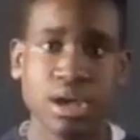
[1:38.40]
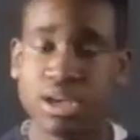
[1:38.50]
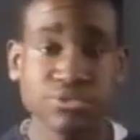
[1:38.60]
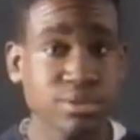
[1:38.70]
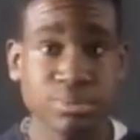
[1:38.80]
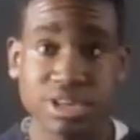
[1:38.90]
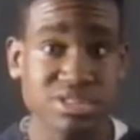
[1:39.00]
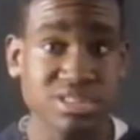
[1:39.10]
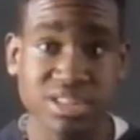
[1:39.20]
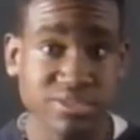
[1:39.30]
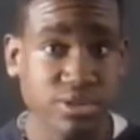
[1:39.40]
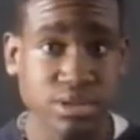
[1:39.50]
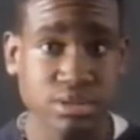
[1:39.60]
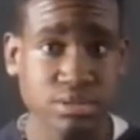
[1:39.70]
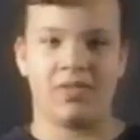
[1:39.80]
Envy because you're
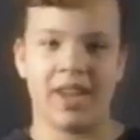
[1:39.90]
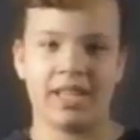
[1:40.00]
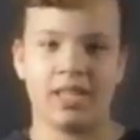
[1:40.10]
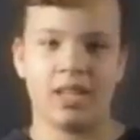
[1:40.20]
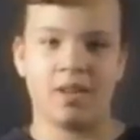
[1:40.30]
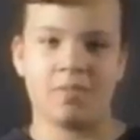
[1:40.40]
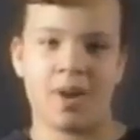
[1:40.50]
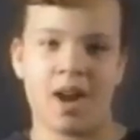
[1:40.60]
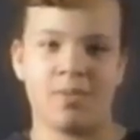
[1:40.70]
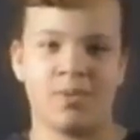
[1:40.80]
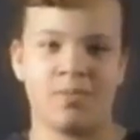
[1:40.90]
different. Facing a problem.